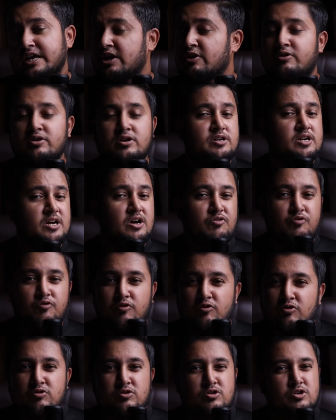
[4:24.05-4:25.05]
You cannot
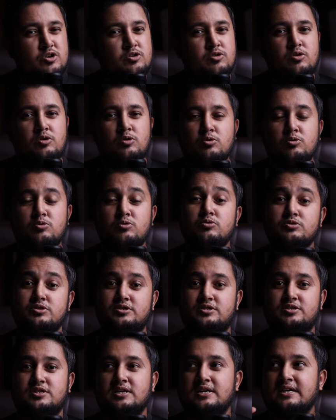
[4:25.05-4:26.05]
afford to
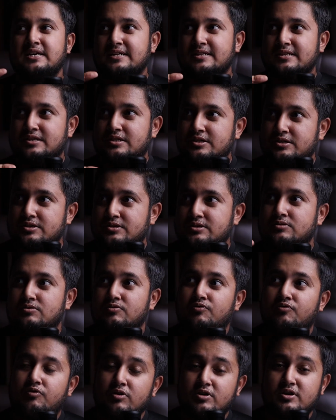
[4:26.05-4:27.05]
lose the
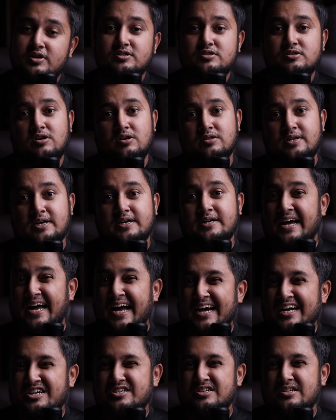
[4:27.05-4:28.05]
focus on that
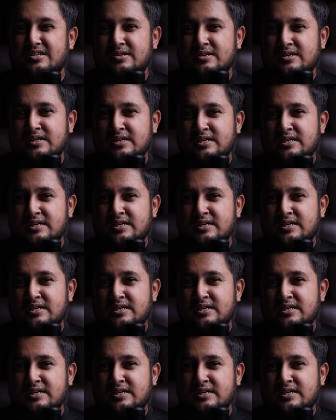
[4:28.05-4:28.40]
action.